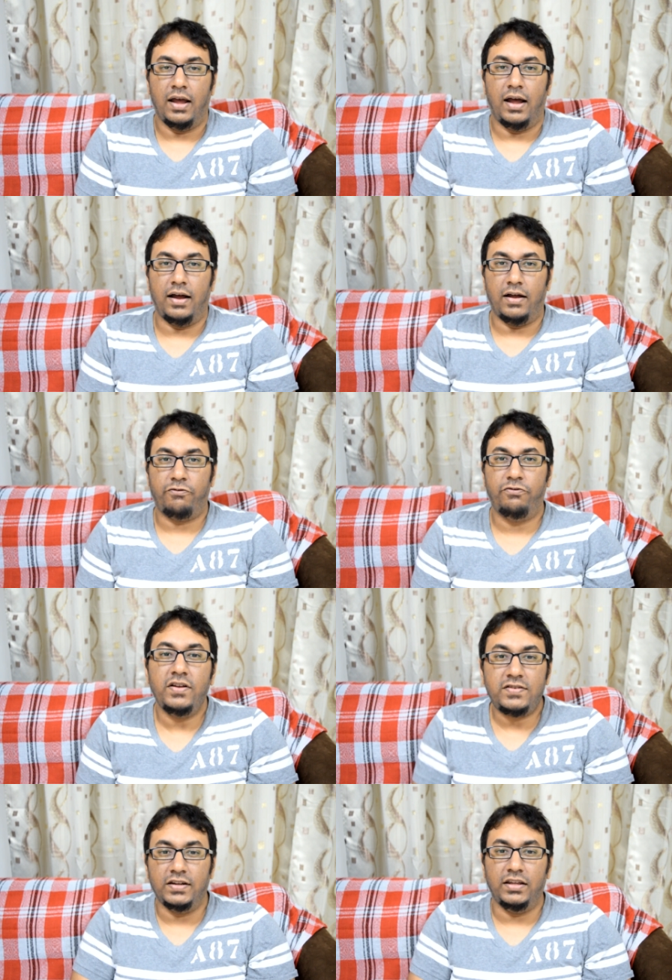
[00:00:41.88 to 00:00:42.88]
Uh,
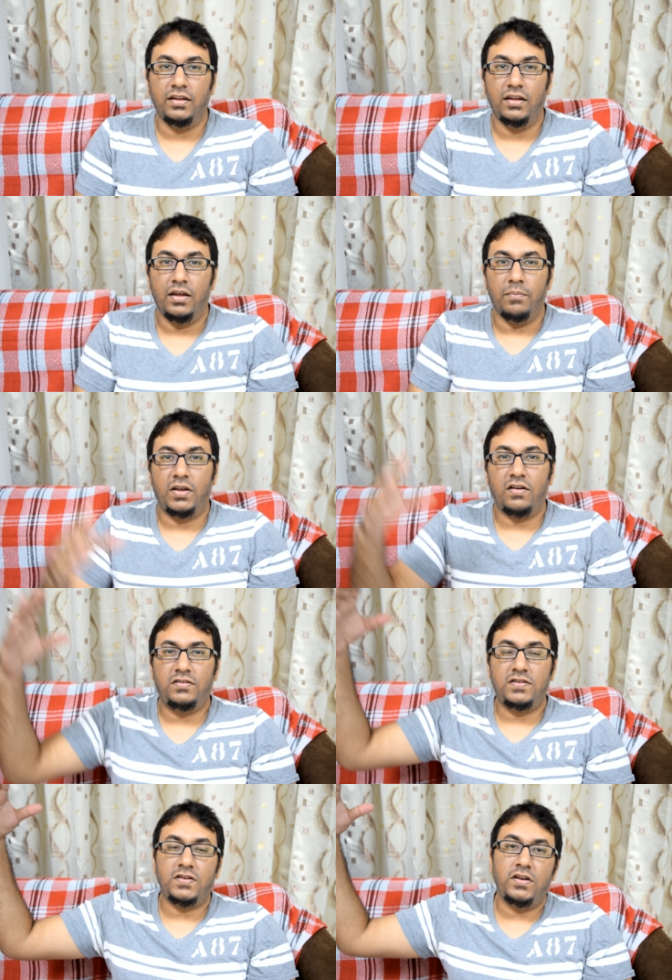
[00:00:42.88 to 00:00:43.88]
firstly, because
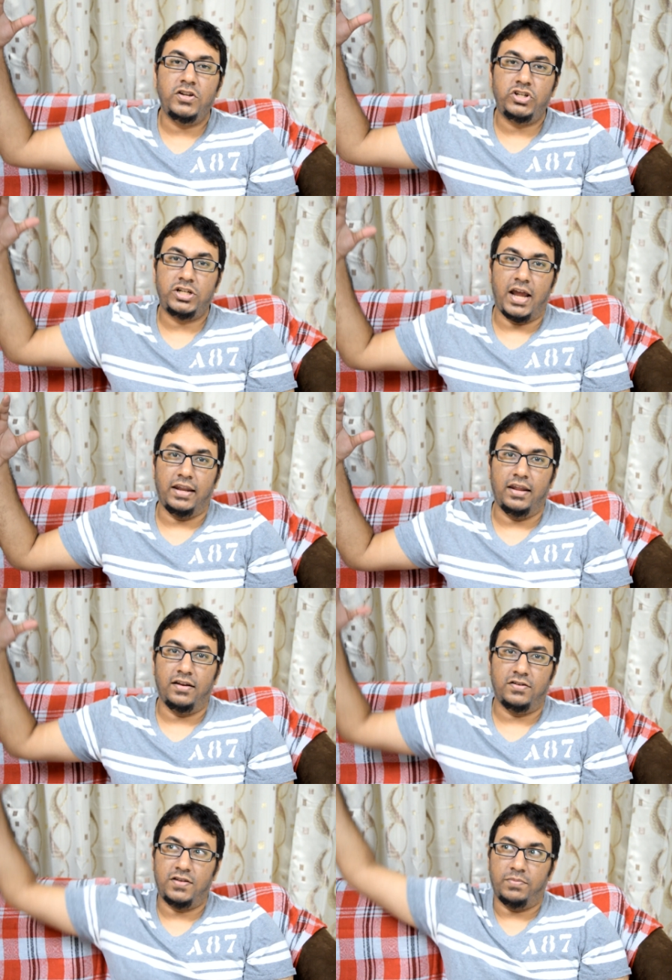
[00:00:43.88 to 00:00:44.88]
the sun is
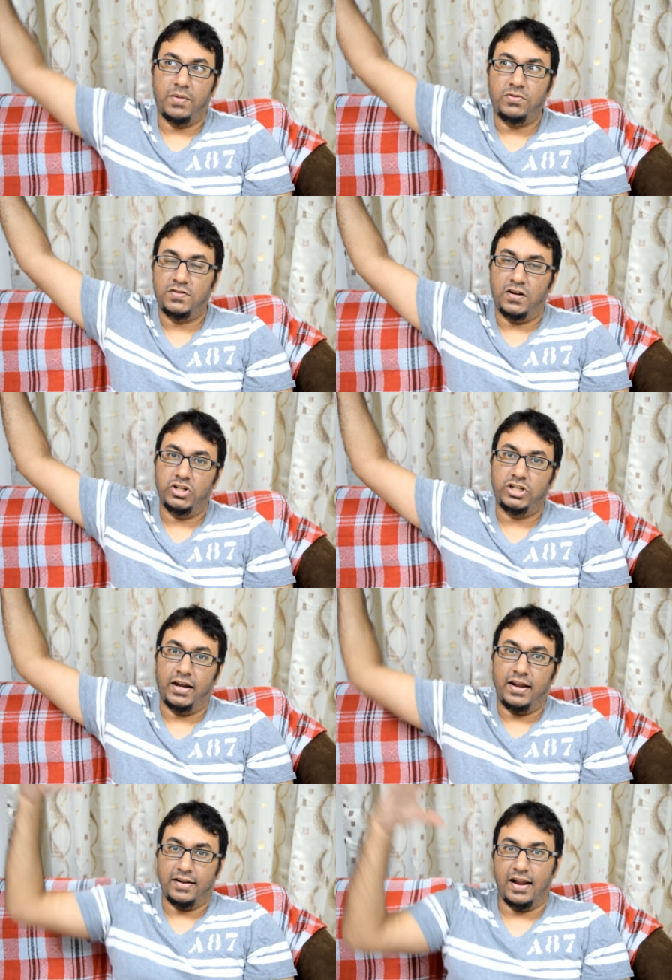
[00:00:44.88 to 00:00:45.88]
shining, sometimes the sun is
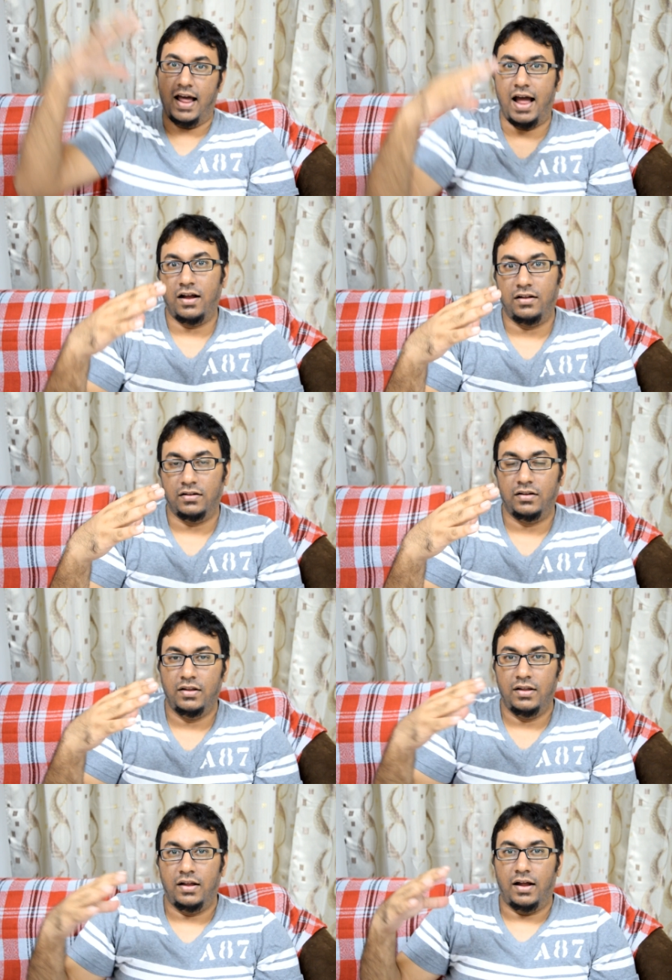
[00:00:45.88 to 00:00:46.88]
shining at an angle,
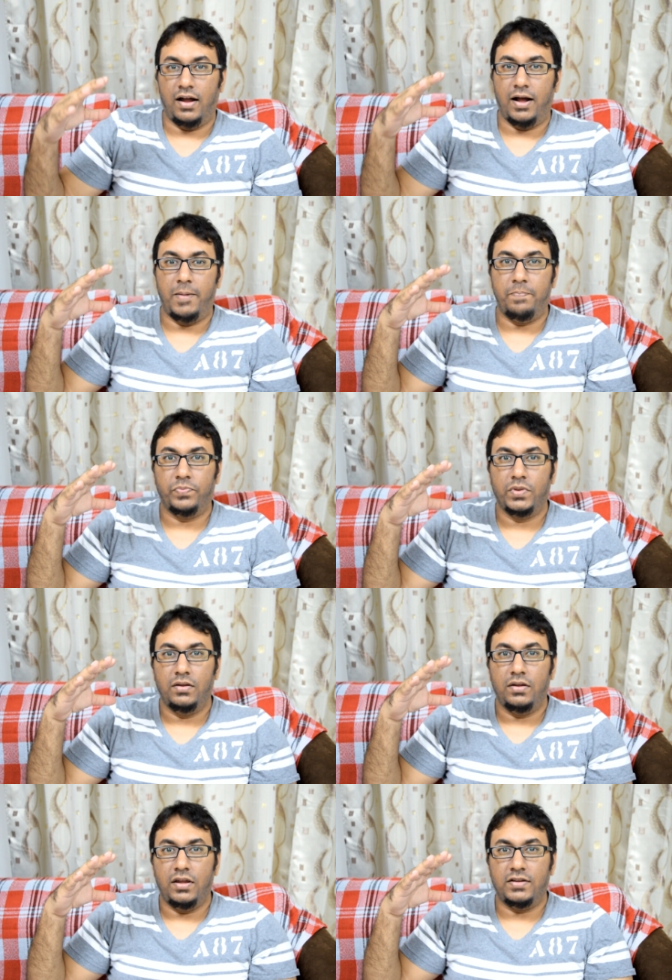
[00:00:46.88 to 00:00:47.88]
um,
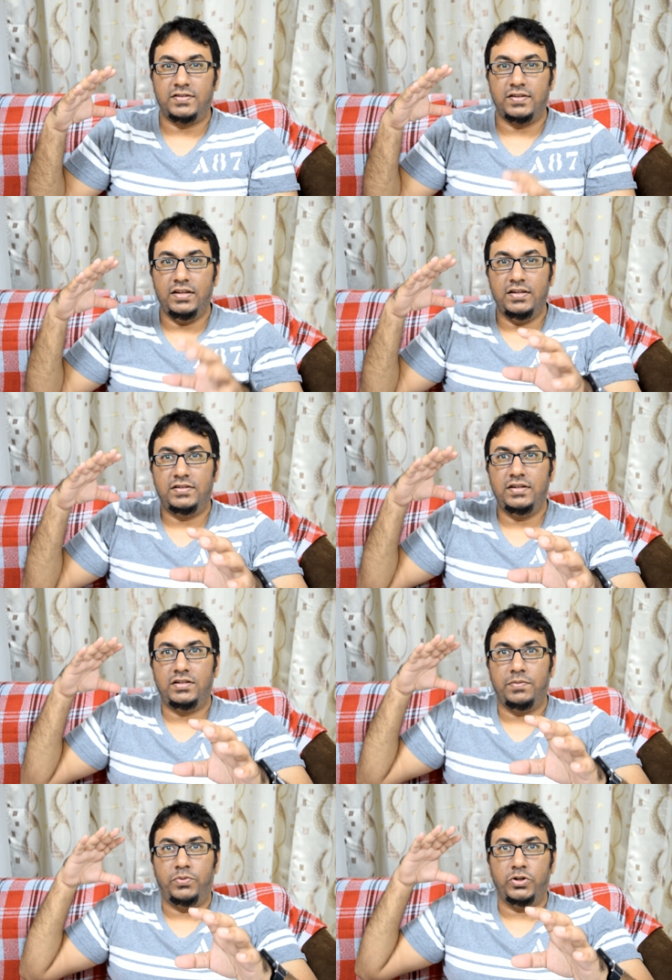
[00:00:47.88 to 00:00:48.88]
it's easy
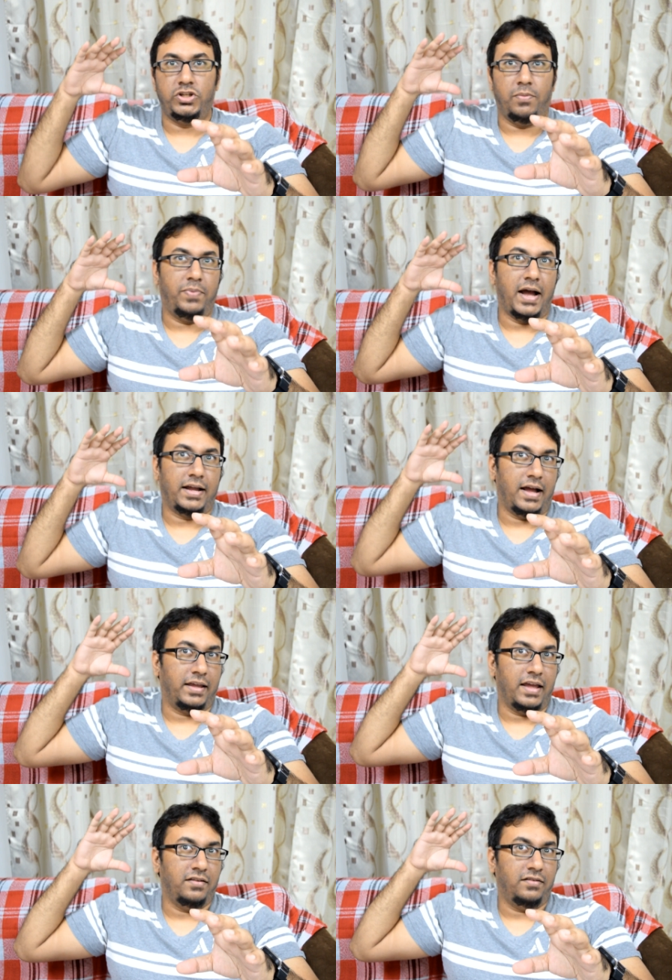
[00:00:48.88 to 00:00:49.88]
to put your back
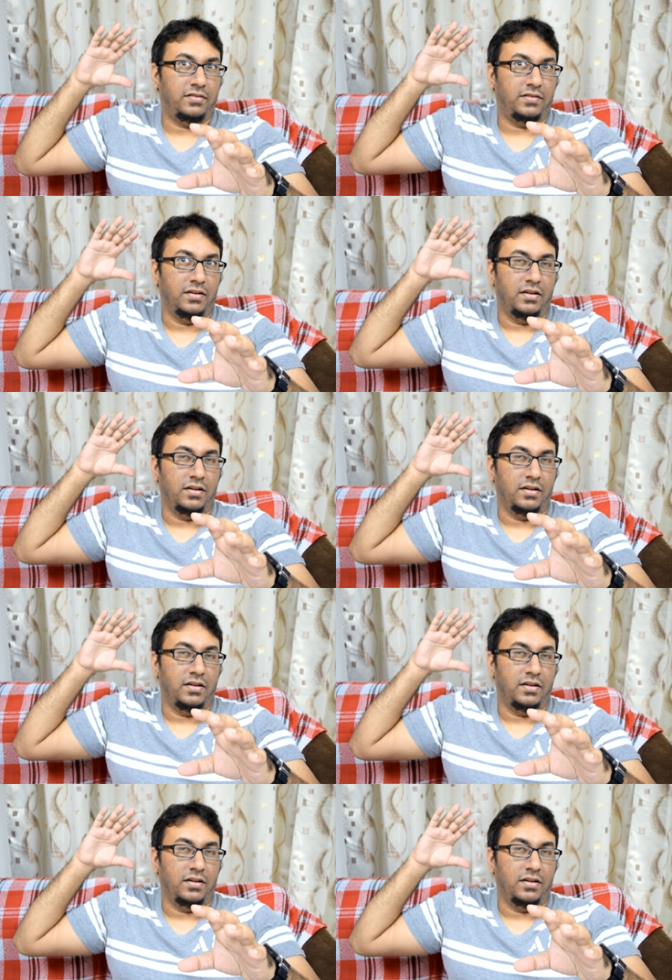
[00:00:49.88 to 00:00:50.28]
against